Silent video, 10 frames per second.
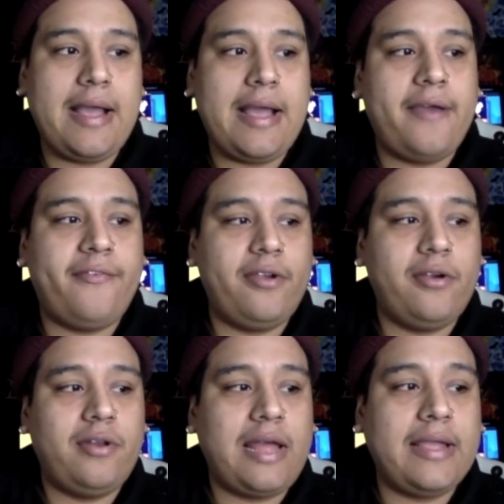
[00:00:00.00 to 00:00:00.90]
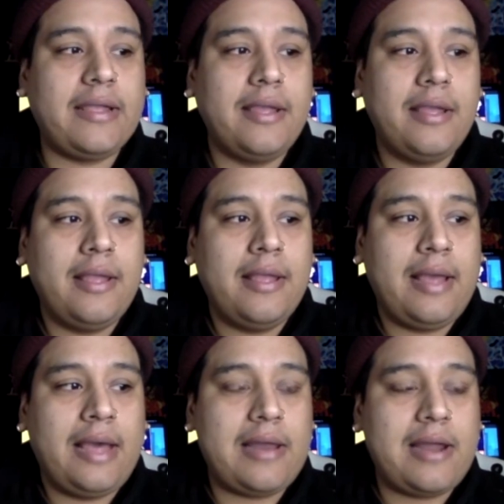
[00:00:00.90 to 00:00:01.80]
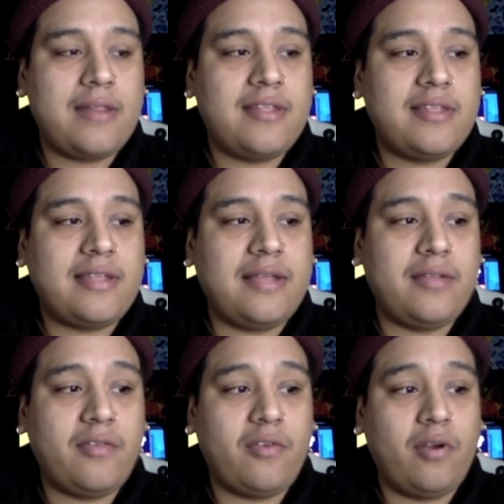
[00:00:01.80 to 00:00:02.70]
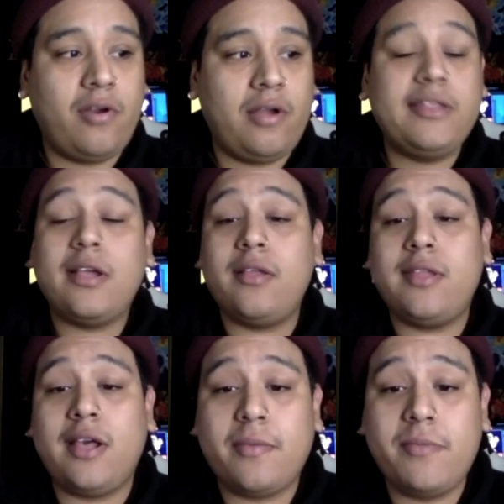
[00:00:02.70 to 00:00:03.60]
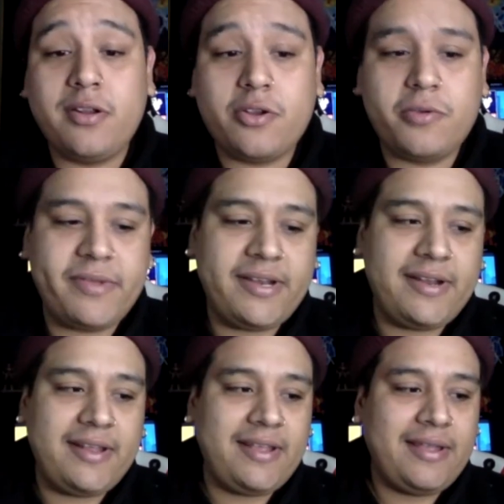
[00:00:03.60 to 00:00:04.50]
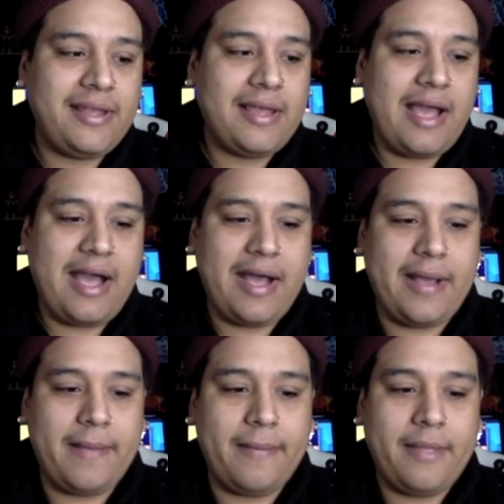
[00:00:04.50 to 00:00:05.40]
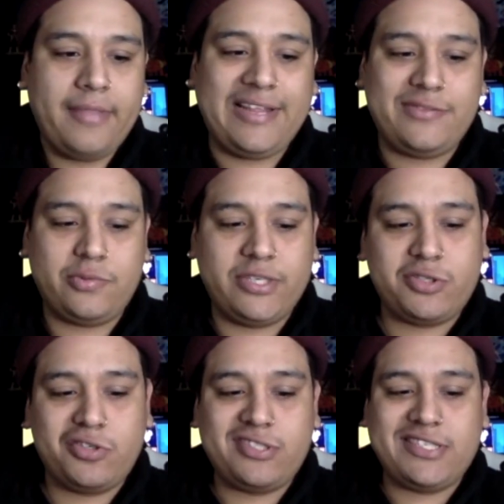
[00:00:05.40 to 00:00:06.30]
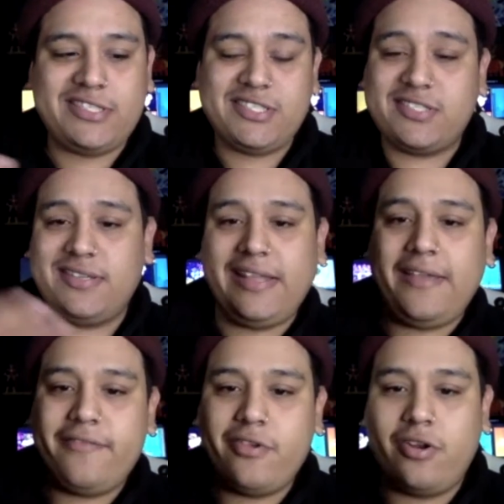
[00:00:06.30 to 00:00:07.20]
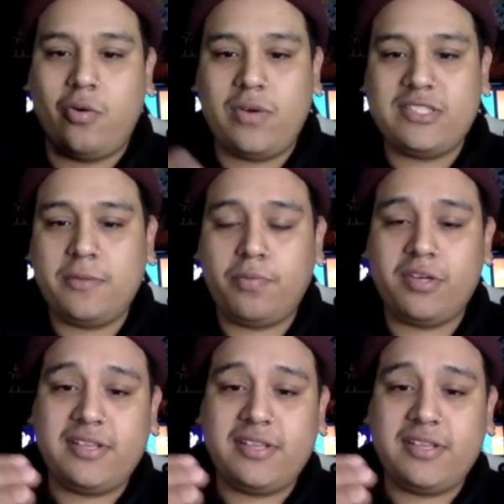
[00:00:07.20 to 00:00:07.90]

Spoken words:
I feel like a lot of the times for in the undocumented community, the resources just leave. Once the person